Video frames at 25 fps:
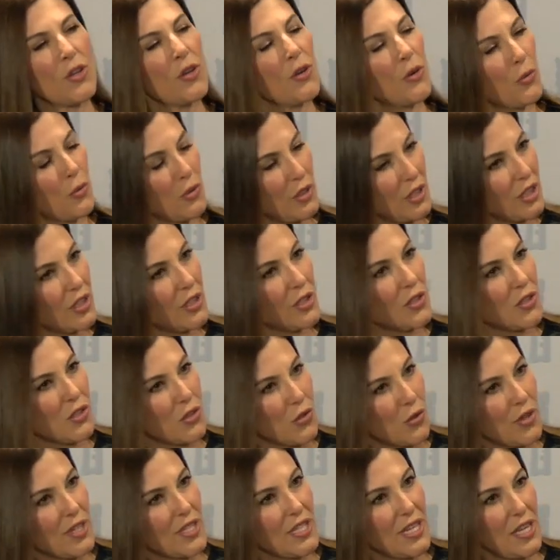a really good
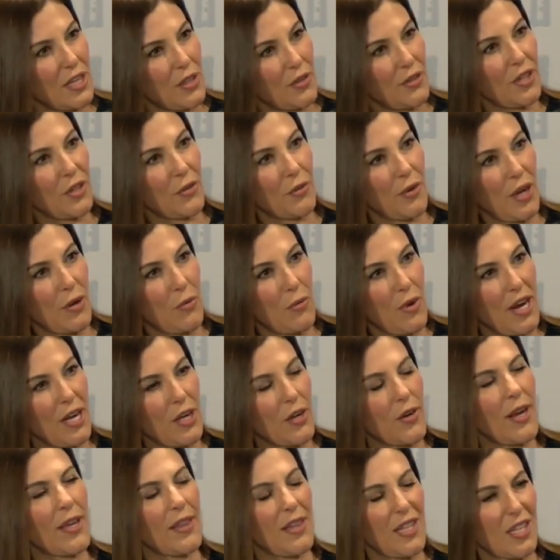storyteller and a great
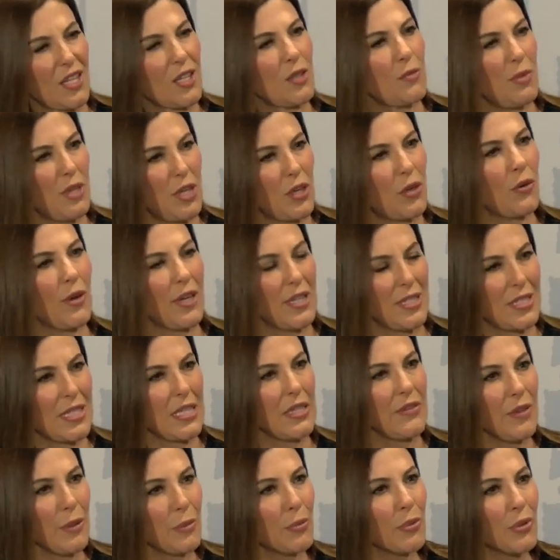writer. I think you'd be a great
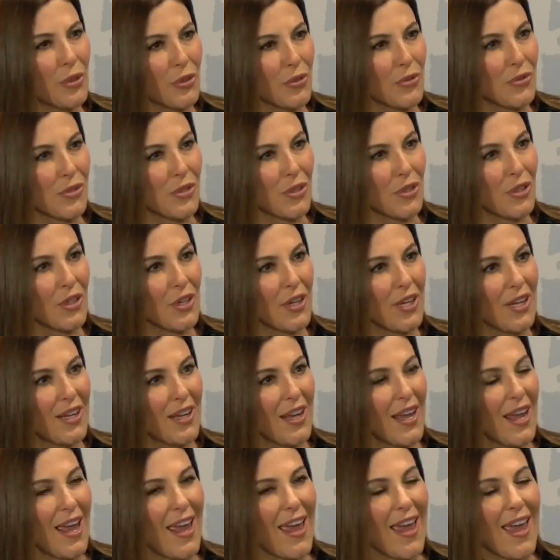TV producer.
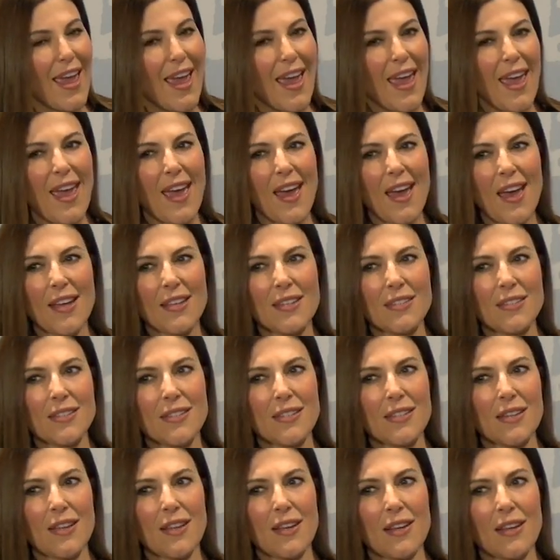
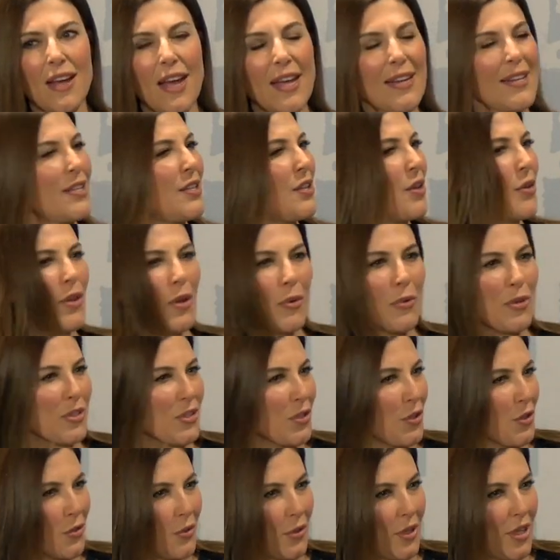And I didn't know that was
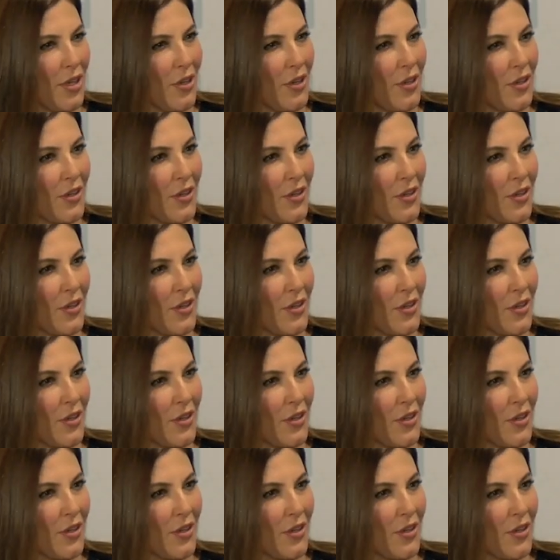a career.